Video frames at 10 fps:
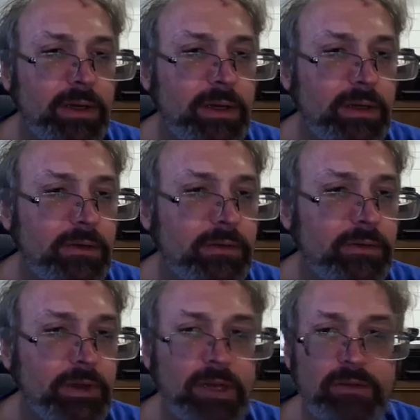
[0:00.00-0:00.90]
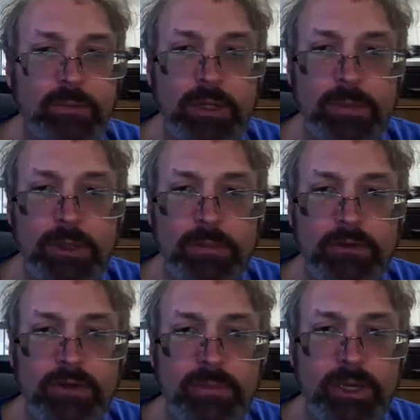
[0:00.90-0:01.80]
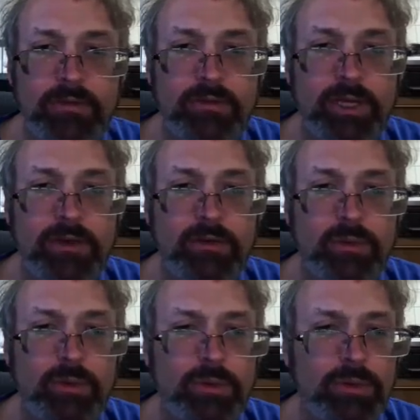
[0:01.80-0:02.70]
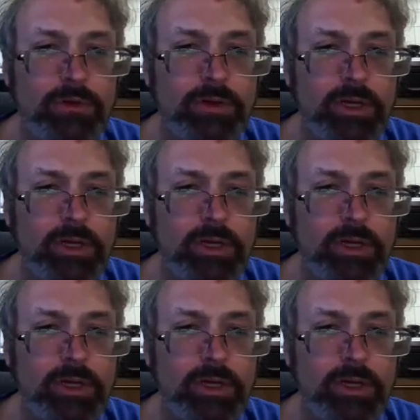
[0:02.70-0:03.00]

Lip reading: it's saying something about missing baseline tools.